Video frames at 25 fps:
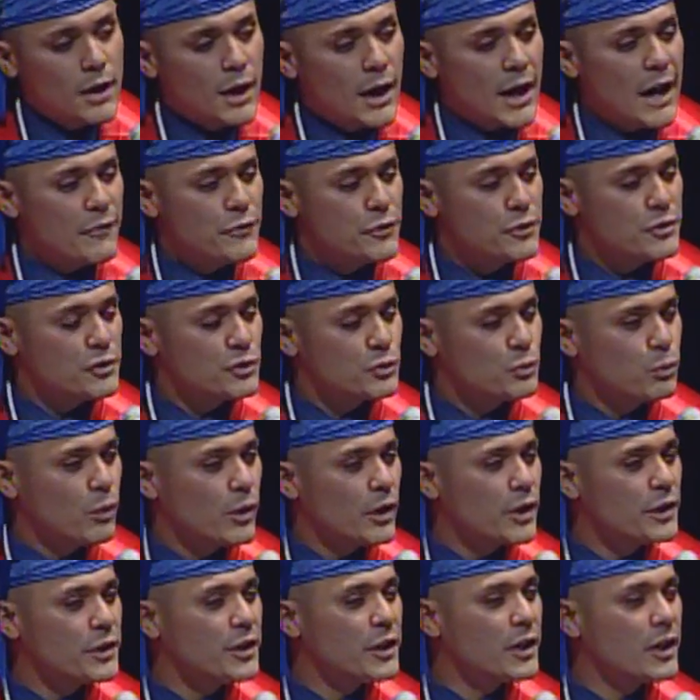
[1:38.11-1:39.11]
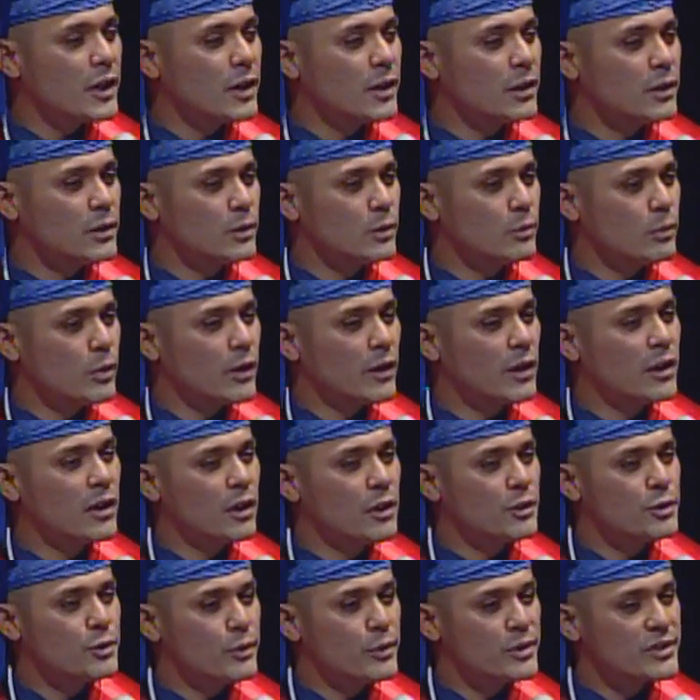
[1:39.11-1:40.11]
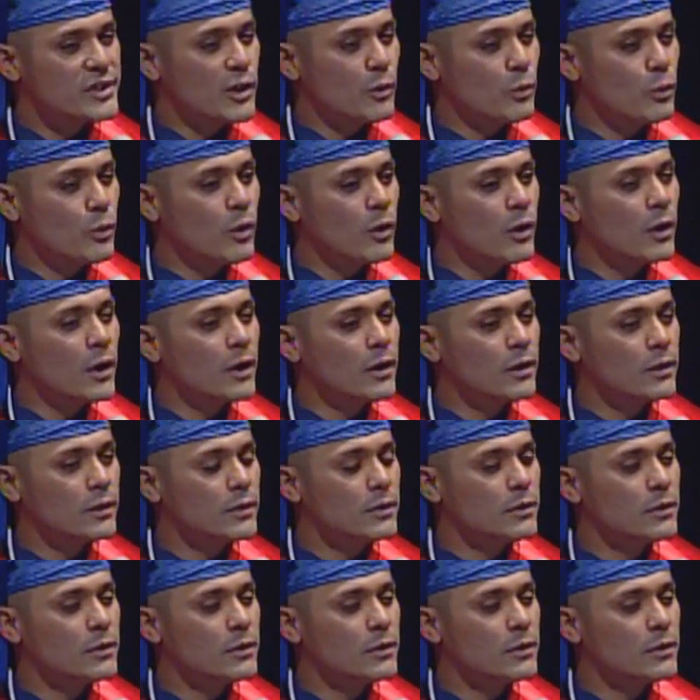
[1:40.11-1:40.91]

After just 1 year, while the country was at war,